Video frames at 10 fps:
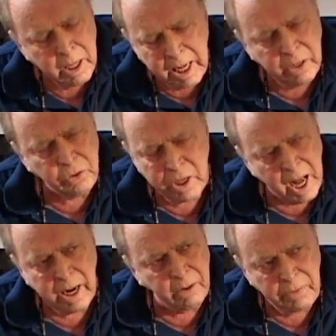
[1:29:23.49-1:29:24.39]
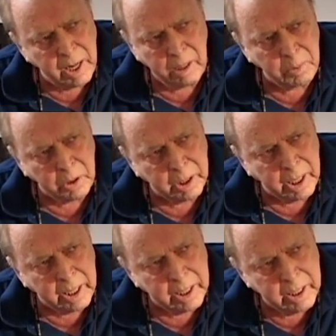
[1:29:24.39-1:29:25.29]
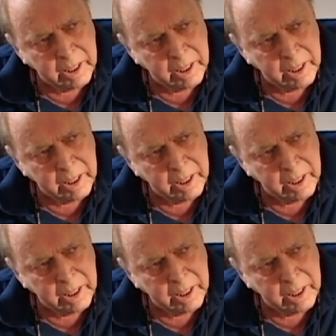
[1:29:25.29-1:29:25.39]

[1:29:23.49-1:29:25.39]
is not available today.